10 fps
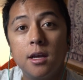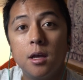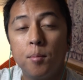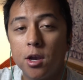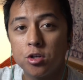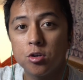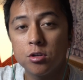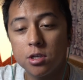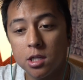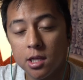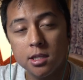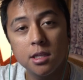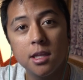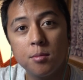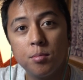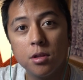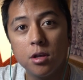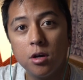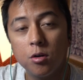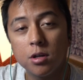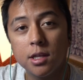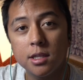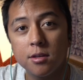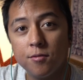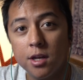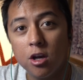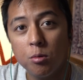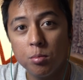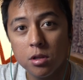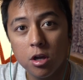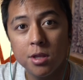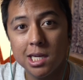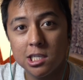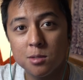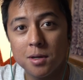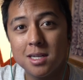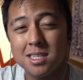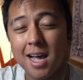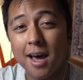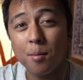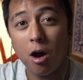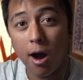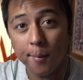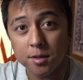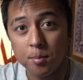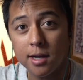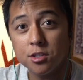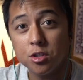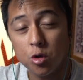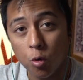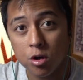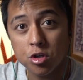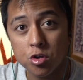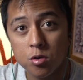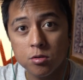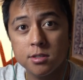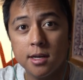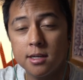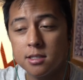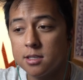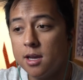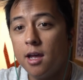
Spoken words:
Make sure to click the link below or click the video below that explains how to optimize your controller settings.